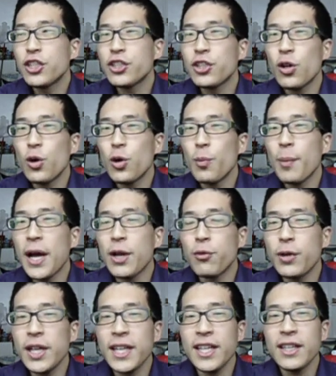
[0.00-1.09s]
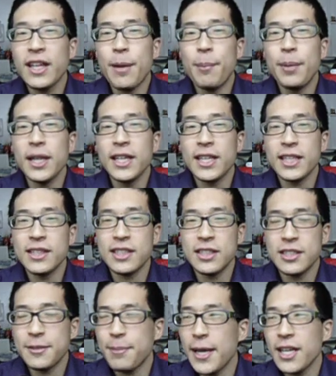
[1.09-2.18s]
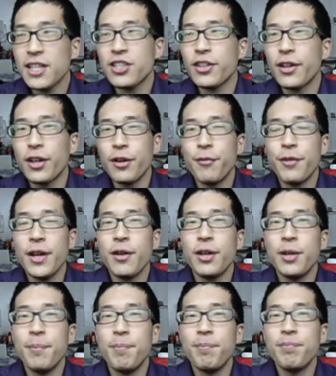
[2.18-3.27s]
So my reading abilities in Spanish are very